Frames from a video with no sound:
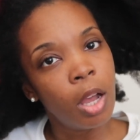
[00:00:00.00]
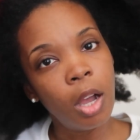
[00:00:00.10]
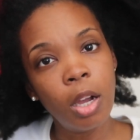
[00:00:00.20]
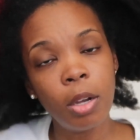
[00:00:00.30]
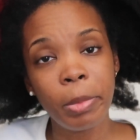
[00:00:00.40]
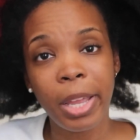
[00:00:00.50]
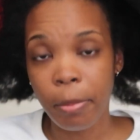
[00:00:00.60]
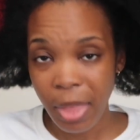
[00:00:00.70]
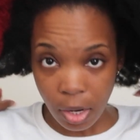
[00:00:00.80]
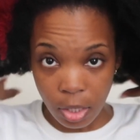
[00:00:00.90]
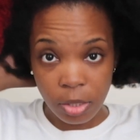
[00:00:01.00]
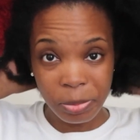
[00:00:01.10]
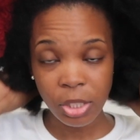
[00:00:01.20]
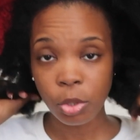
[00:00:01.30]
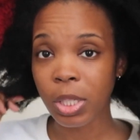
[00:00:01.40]
And I'm not gonna
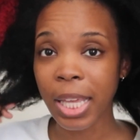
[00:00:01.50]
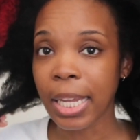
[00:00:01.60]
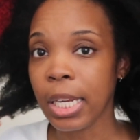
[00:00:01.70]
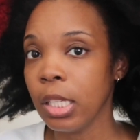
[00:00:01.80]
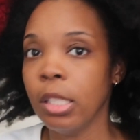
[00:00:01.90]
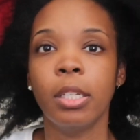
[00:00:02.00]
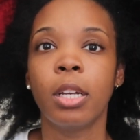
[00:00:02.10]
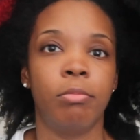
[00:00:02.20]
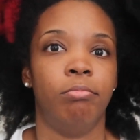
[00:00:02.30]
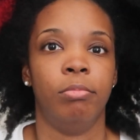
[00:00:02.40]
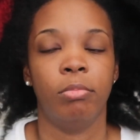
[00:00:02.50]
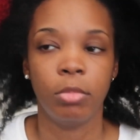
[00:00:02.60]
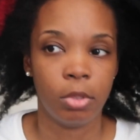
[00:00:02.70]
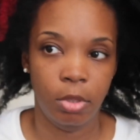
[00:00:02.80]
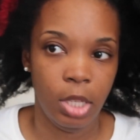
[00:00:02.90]
be doing like any
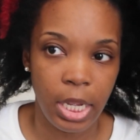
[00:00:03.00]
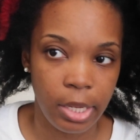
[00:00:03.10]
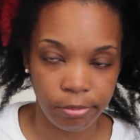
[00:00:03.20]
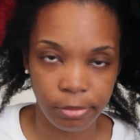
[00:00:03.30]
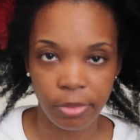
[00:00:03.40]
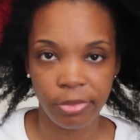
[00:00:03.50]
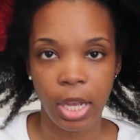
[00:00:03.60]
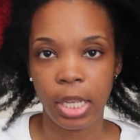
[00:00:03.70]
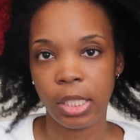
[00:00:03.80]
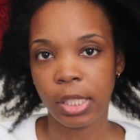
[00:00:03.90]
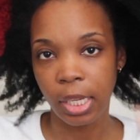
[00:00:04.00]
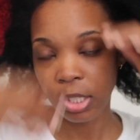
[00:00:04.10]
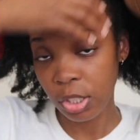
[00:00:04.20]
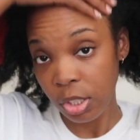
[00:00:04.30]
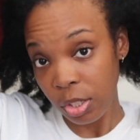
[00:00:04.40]
like defined
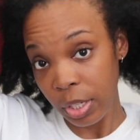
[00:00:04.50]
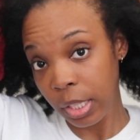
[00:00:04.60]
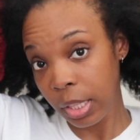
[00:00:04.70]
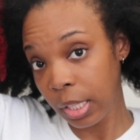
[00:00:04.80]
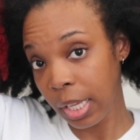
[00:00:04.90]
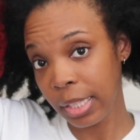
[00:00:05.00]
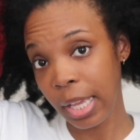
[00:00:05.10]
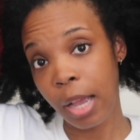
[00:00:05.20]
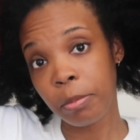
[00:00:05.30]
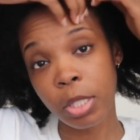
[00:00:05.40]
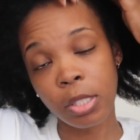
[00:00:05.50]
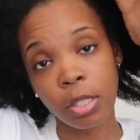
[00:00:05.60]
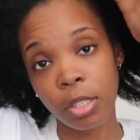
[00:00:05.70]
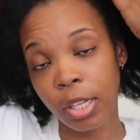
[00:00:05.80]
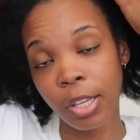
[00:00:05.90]
sections or anything like that. I'm just
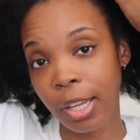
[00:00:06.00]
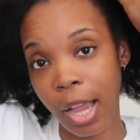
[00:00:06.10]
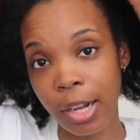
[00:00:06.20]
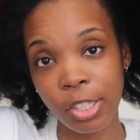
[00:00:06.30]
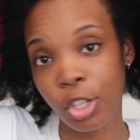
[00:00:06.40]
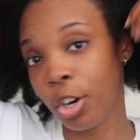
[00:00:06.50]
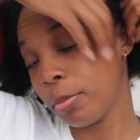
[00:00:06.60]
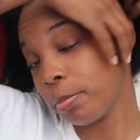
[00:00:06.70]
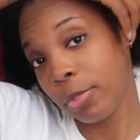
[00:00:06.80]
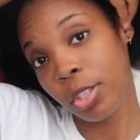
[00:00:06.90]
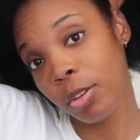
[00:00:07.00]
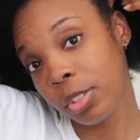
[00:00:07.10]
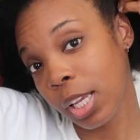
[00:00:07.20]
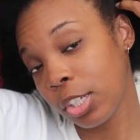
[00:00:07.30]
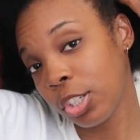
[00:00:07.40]
gonna kind of start, you know,
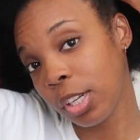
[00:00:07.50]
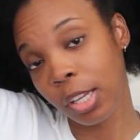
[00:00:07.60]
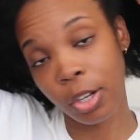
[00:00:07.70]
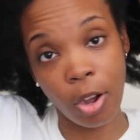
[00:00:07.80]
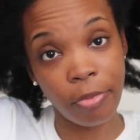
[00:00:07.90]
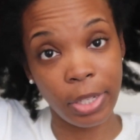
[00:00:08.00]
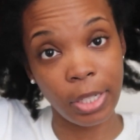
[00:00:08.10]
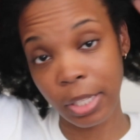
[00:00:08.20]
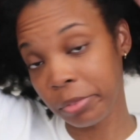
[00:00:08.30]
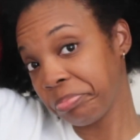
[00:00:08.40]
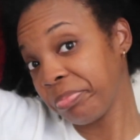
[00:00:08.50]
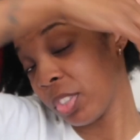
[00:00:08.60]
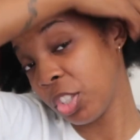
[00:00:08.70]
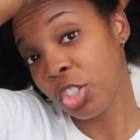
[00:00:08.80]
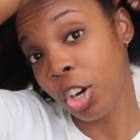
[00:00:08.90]
sectioning it off and
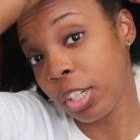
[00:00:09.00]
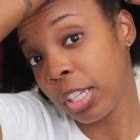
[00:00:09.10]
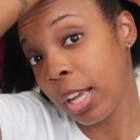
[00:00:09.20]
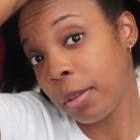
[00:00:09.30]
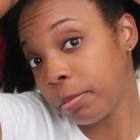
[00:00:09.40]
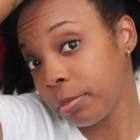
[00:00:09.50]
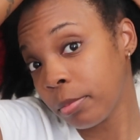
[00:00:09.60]
starting it up.